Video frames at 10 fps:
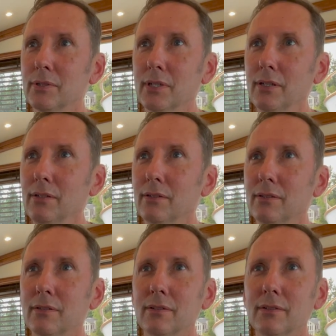done?
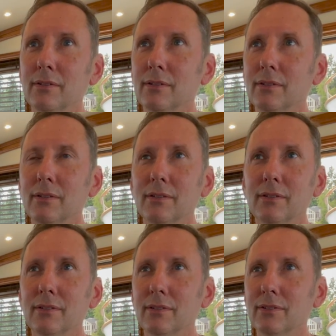
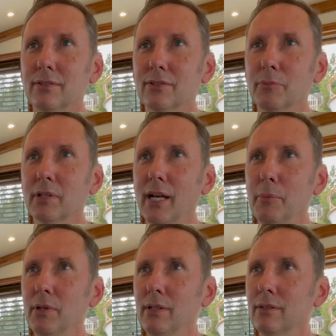Something
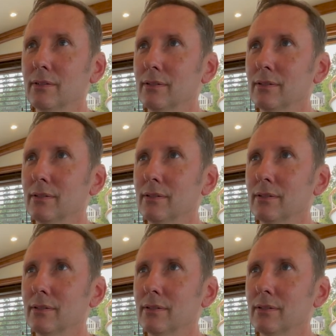happening?